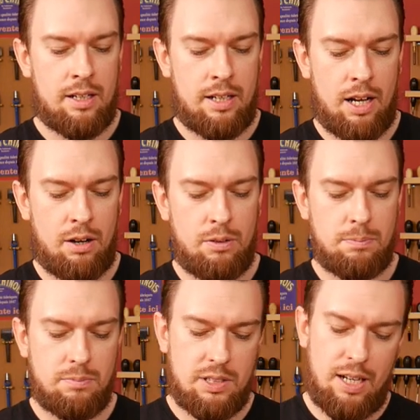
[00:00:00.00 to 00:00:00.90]

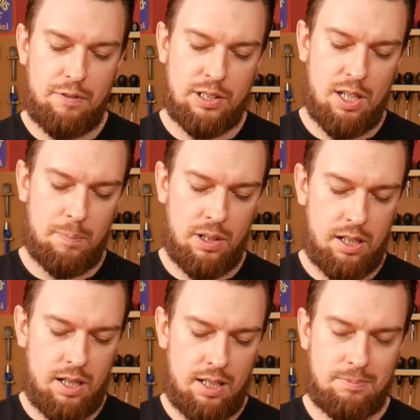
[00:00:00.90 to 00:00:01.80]
Now, say for example,
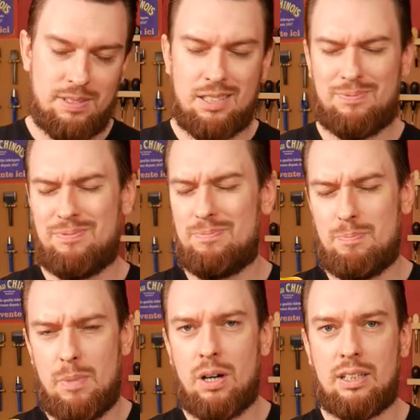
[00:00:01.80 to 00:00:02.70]
a, a
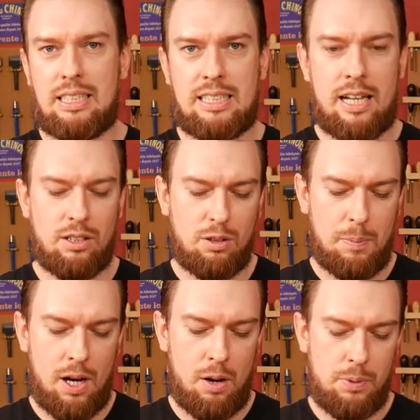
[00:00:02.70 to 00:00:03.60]
mildly technical
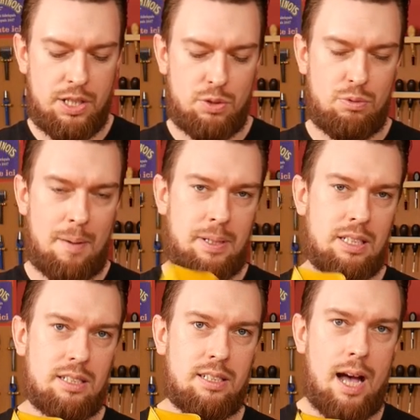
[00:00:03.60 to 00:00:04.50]
part, which is
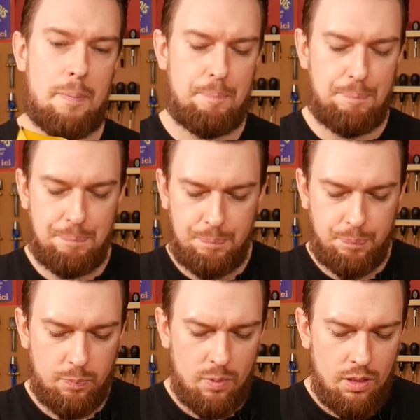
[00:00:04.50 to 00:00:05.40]
wrapping the snap
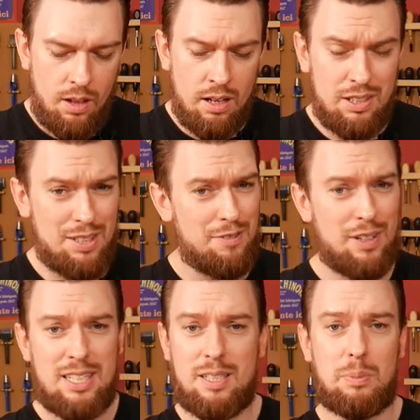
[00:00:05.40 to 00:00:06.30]
I use a
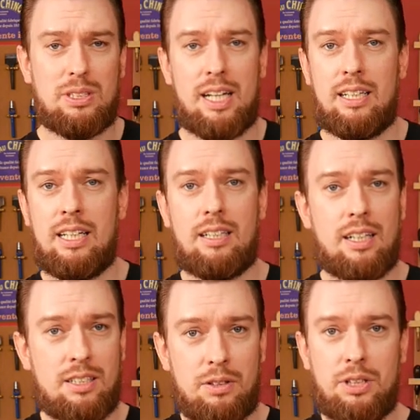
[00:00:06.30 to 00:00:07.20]
very simple technique.
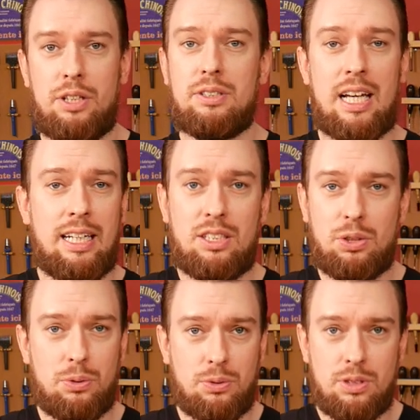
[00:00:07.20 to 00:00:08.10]
I don't use any
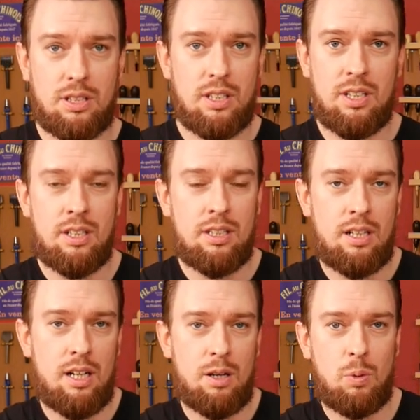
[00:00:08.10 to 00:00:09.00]
tools uh,